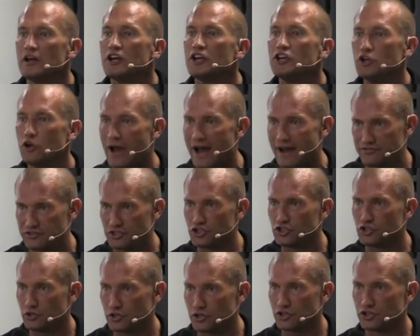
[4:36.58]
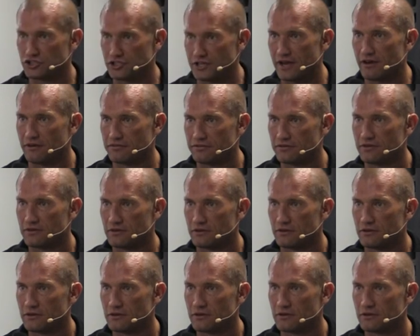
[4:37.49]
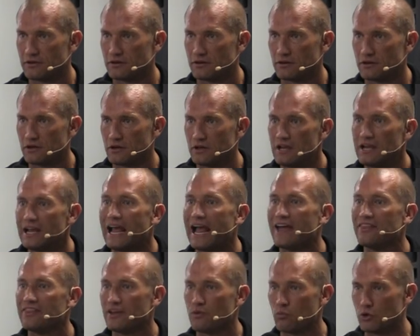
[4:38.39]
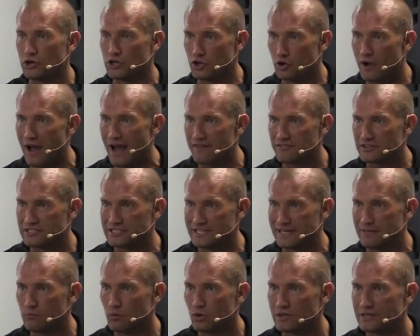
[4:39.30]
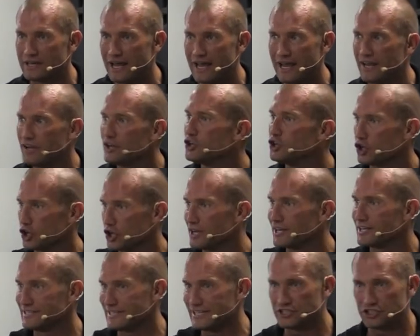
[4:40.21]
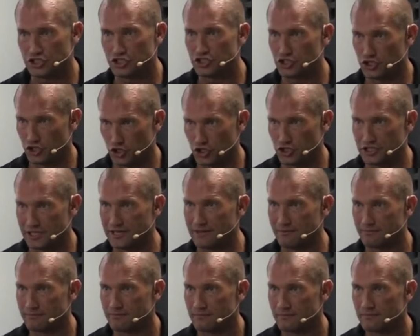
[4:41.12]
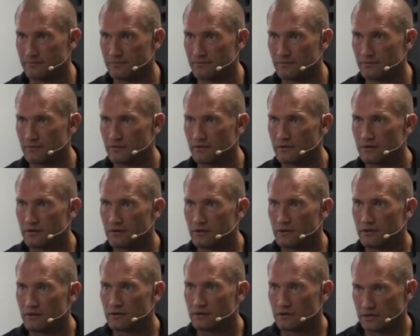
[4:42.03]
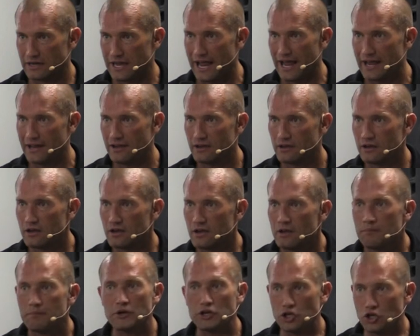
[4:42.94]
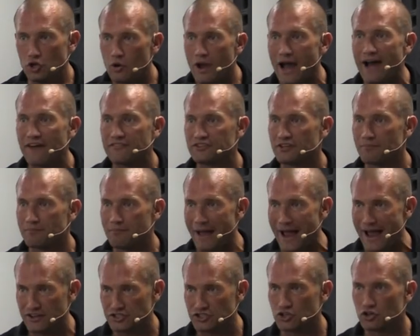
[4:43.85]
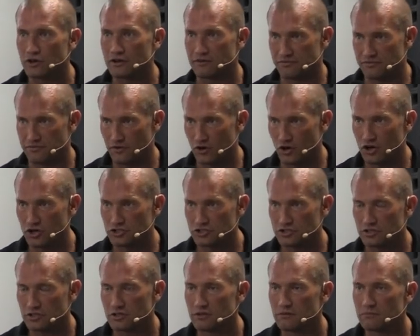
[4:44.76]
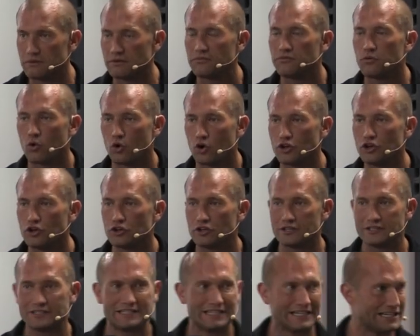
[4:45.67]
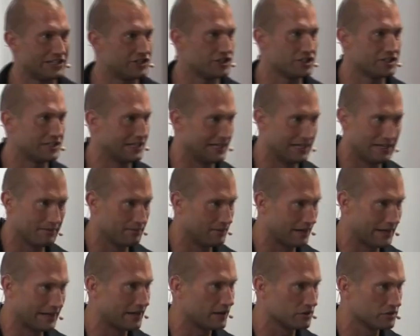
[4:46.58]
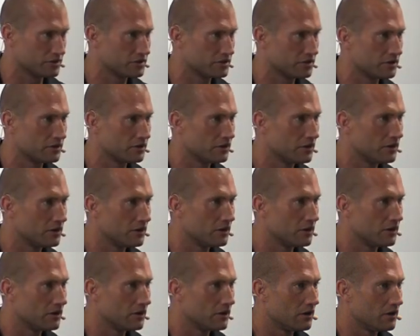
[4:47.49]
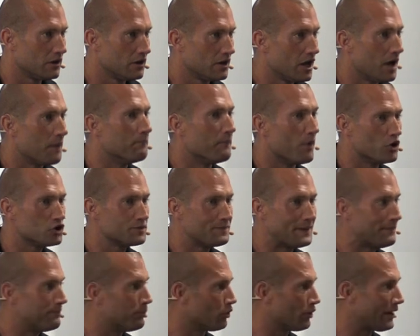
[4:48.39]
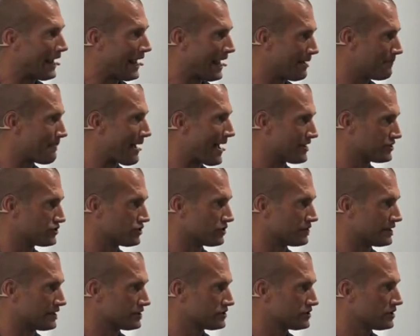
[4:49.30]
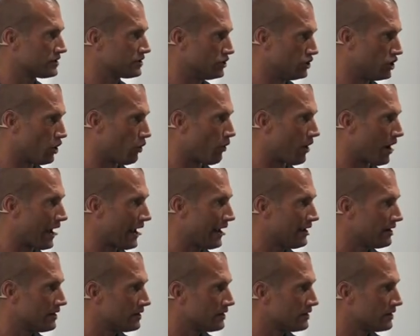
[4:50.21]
You have to do it yourself. And then when you have a team one day, you're gonna teach it to your team, okay? But you have to master it first before you can teach it to anybody else. Most people can't master this. You know why?